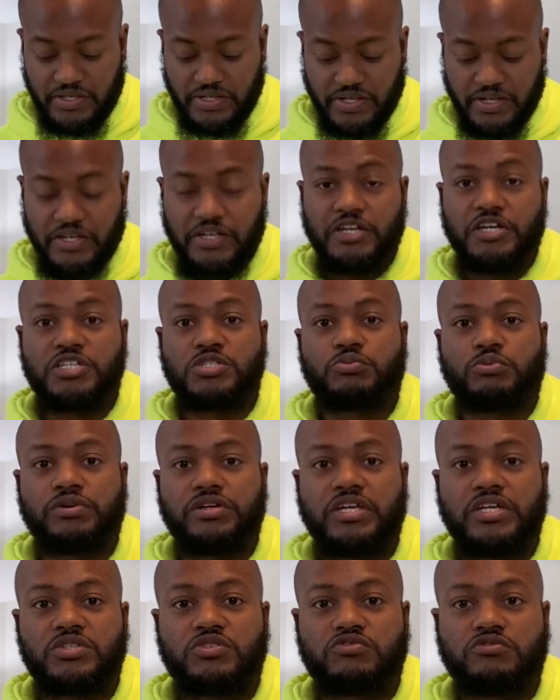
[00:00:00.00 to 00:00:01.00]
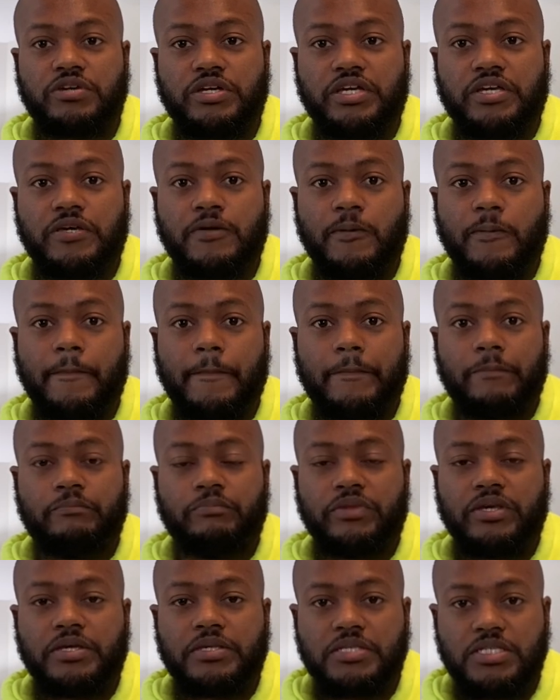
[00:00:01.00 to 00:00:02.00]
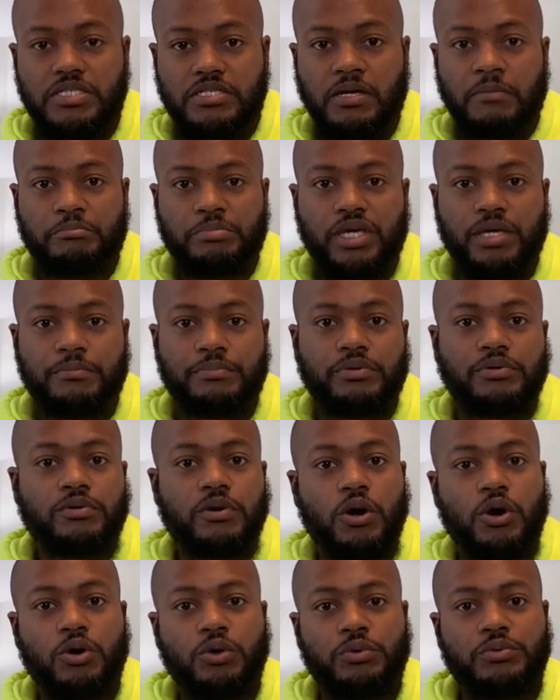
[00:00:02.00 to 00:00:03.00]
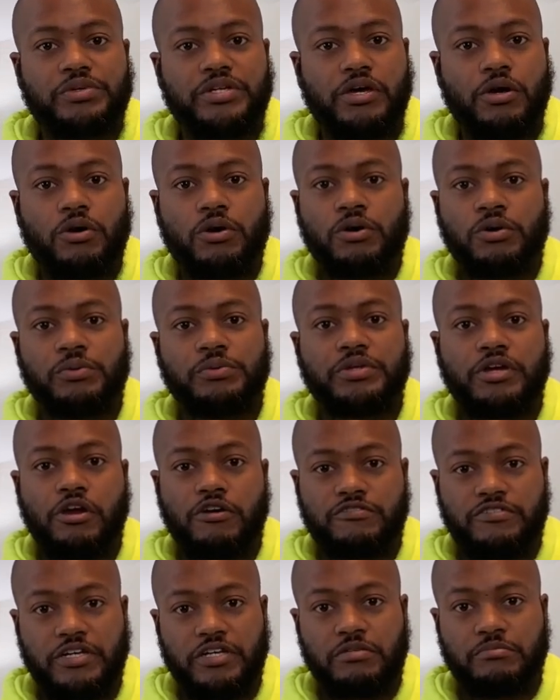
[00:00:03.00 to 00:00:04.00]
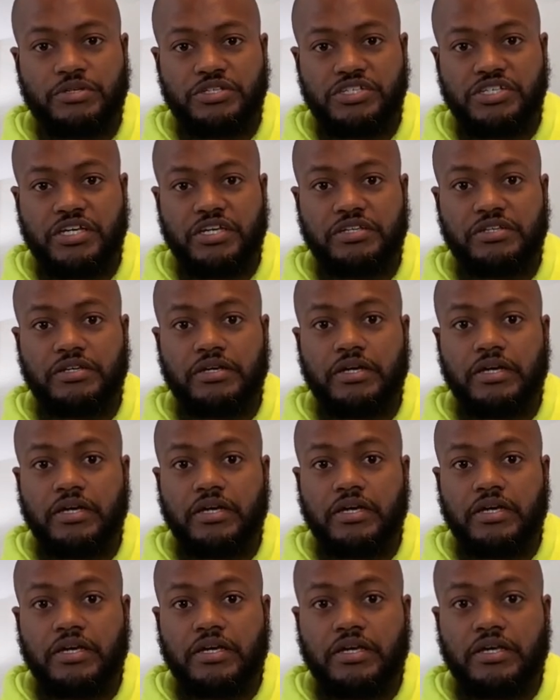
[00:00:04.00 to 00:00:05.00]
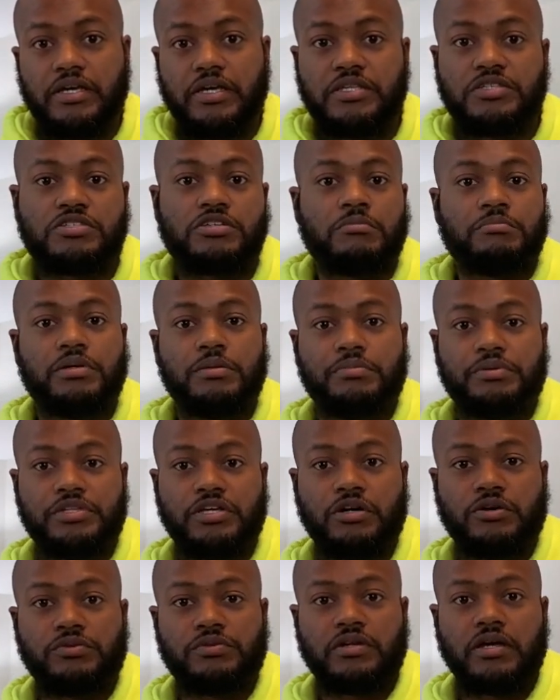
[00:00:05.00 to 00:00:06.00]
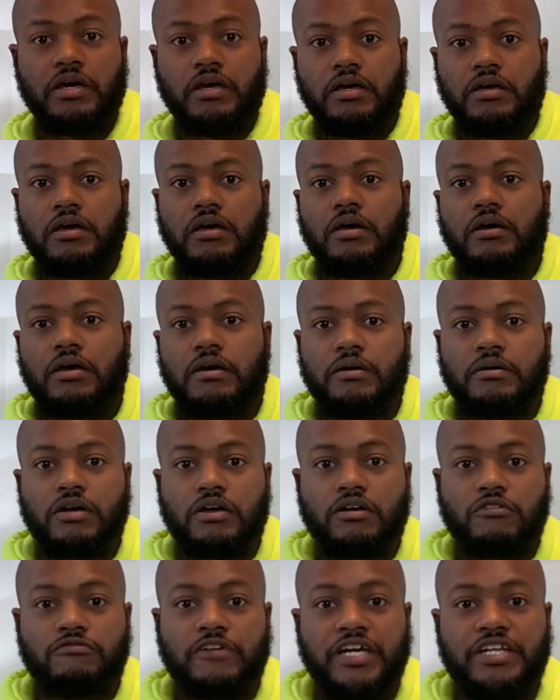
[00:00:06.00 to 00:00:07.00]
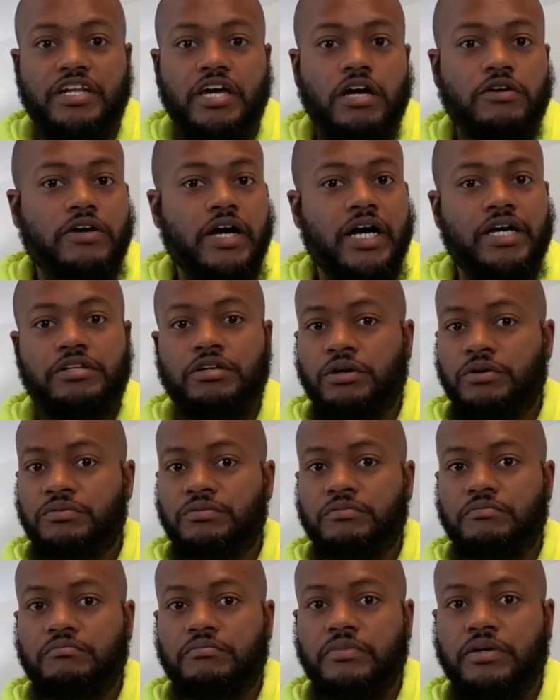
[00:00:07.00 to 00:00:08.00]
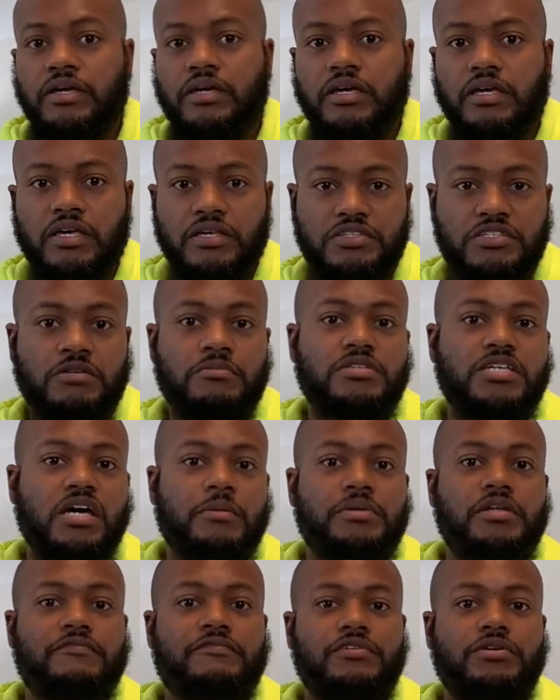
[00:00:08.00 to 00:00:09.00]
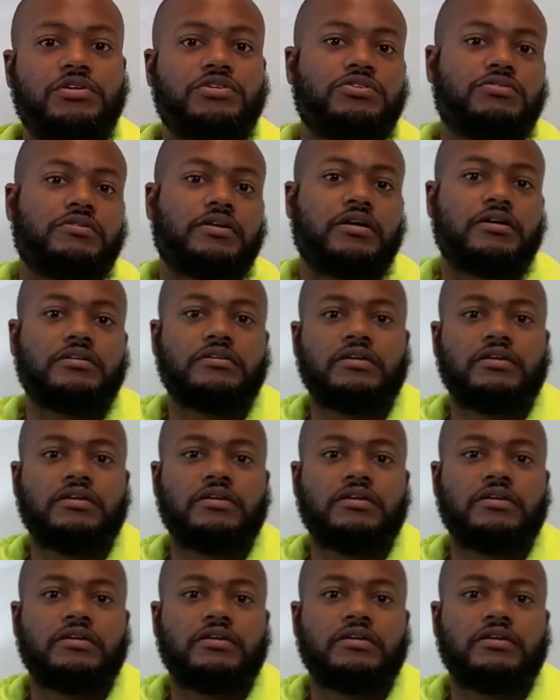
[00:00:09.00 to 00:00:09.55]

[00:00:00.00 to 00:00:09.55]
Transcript: here's where it gets tricky. Some people own their own aerator machine, and some people don't. Right now, I don't. And sometime in the future,